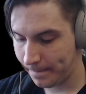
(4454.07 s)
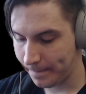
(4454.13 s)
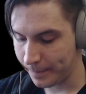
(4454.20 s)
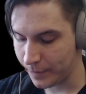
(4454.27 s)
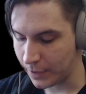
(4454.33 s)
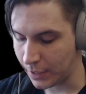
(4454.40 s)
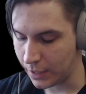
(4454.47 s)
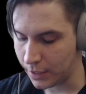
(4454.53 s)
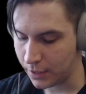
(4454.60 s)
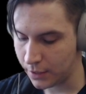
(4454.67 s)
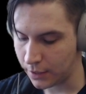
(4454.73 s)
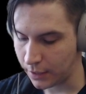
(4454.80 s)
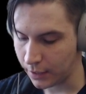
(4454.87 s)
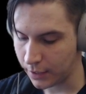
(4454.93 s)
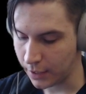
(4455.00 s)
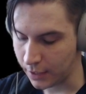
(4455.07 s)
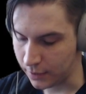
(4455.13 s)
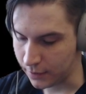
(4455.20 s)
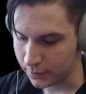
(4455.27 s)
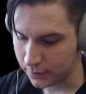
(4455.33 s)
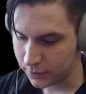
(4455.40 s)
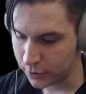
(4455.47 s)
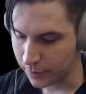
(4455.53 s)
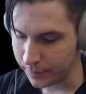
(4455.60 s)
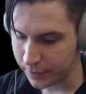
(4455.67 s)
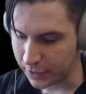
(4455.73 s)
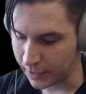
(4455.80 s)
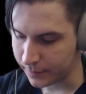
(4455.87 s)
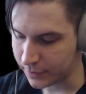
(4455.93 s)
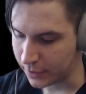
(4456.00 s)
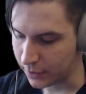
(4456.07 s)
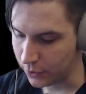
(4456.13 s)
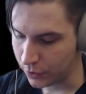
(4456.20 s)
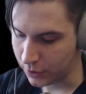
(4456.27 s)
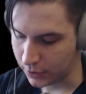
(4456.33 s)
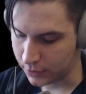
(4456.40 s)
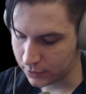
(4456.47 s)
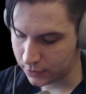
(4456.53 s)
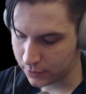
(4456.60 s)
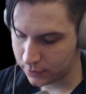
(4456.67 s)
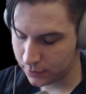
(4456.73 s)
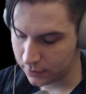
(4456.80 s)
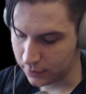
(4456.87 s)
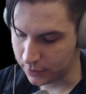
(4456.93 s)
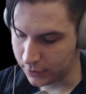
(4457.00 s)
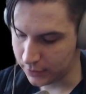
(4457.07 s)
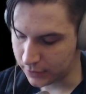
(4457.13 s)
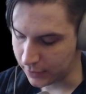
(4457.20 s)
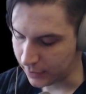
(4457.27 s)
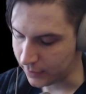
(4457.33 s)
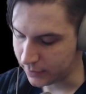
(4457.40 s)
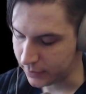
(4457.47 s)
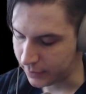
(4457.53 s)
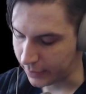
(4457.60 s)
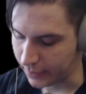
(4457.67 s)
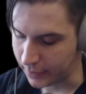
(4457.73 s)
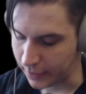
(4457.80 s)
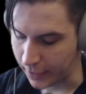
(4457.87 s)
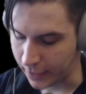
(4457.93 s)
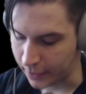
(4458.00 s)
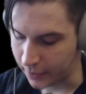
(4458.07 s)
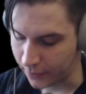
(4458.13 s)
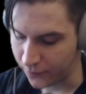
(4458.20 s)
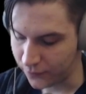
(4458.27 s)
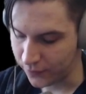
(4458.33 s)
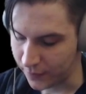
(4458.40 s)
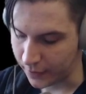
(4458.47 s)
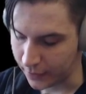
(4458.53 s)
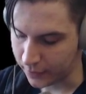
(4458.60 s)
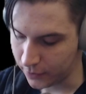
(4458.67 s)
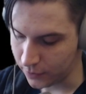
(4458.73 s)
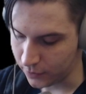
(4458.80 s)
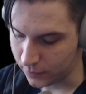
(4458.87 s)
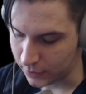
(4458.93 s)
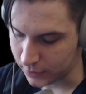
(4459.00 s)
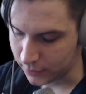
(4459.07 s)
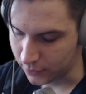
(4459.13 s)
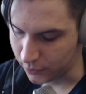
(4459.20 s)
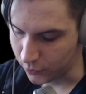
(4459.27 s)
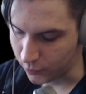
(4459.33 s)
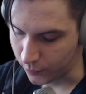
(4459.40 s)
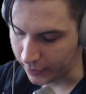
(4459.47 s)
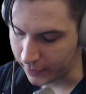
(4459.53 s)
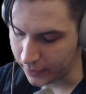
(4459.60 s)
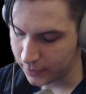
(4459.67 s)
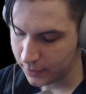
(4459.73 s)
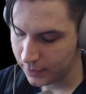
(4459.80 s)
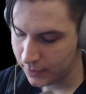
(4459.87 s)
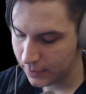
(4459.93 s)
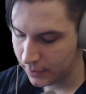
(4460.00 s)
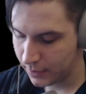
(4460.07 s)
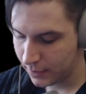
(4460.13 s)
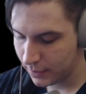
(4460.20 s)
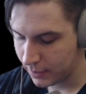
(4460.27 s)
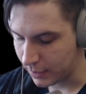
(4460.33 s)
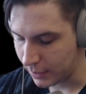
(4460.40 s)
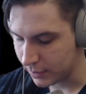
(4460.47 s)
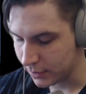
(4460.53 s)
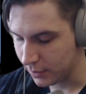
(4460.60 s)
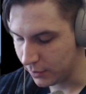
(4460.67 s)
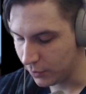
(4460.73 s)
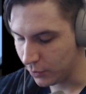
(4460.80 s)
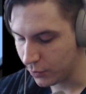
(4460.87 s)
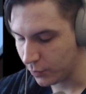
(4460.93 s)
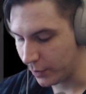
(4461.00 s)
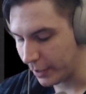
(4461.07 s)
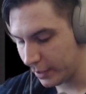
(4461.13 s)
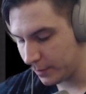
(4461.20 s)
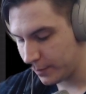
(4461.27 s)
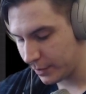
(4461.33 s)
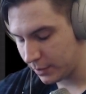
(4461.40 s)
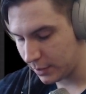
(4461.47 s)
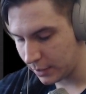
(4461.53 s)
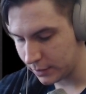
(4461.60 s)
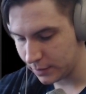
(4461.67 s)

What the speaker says: And again, sometimes I look at details like that and I feel like, it doesn't look right. Doesn't look right, but doesn't